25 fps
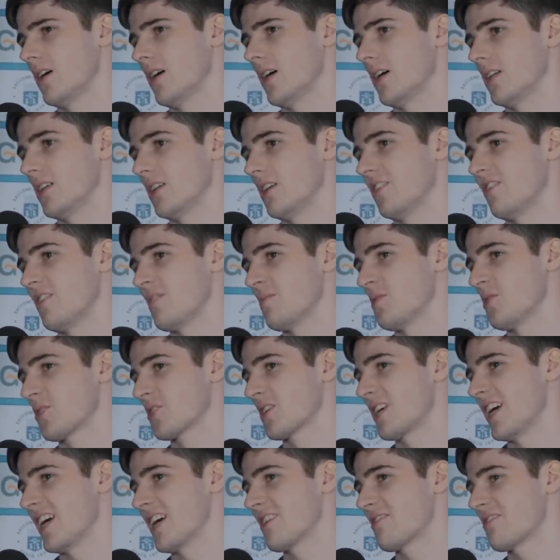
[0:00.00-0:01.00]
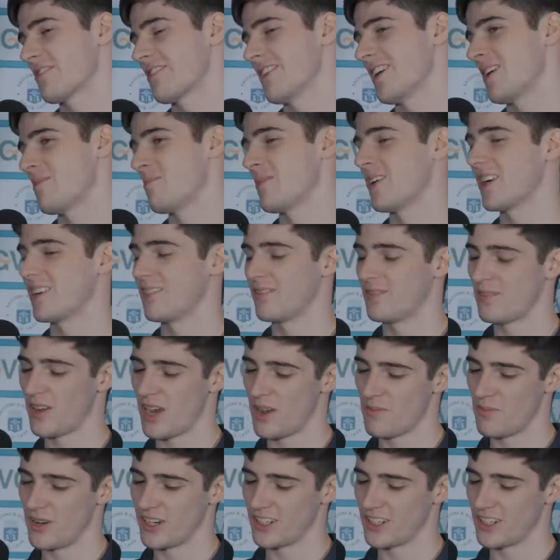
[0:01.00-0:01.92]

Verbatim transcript: and if I'm not careful, I might I